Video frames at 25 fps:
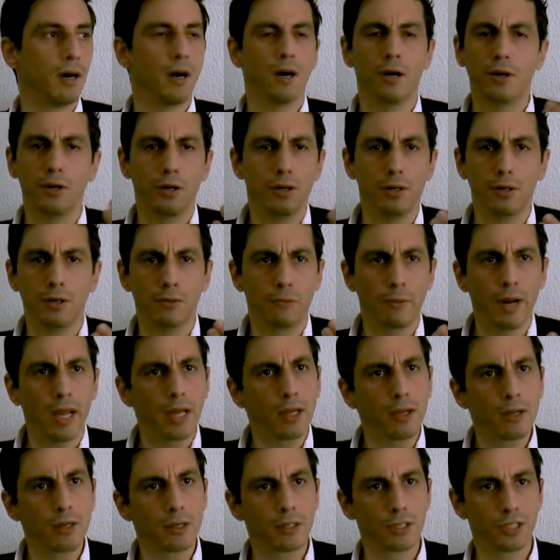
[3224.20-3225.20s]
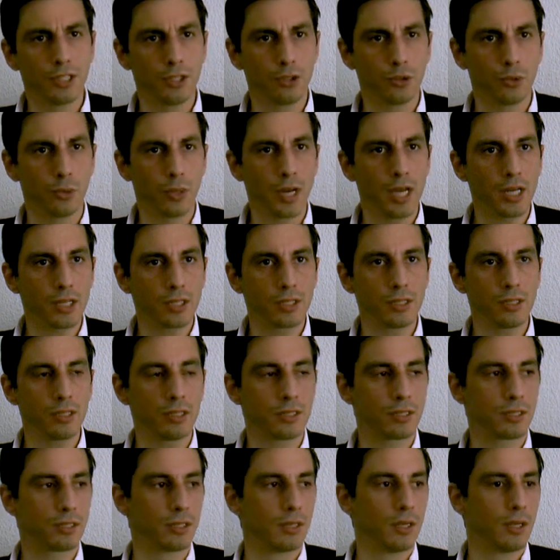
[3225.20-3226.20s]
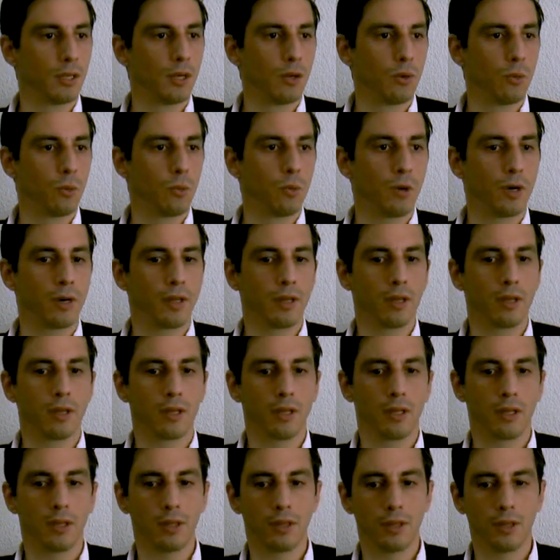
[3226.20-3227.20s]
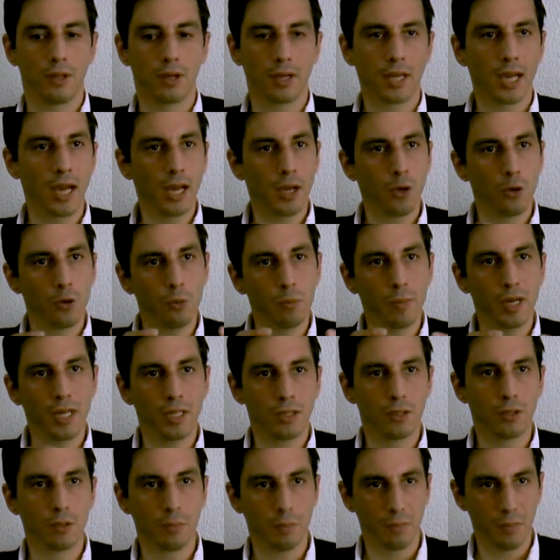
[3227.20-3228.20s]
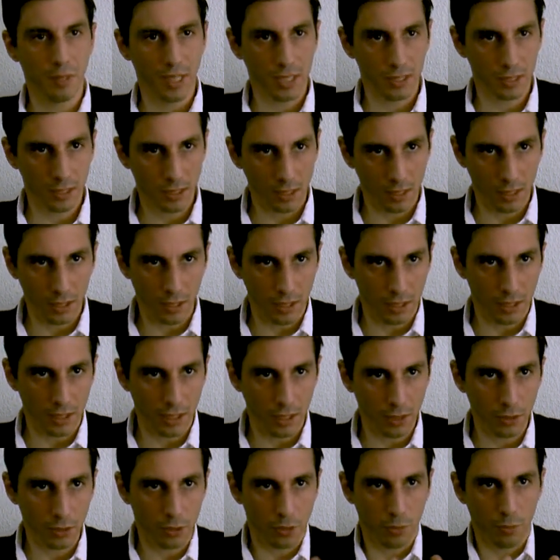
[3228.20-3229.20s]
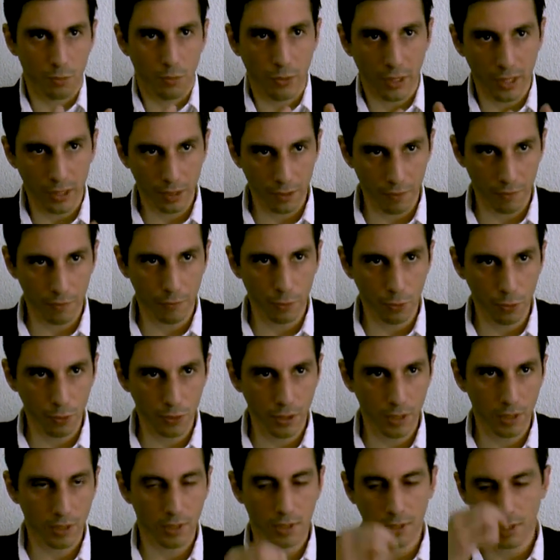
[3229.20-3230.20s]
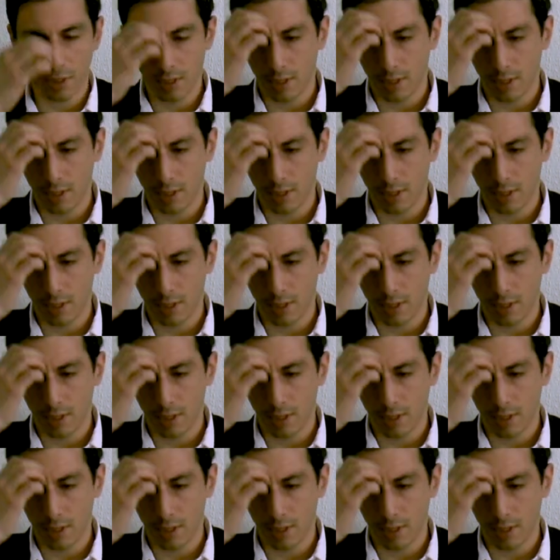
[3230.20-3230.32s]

unregular situations where the guy who made the beast in the deal to bring the food,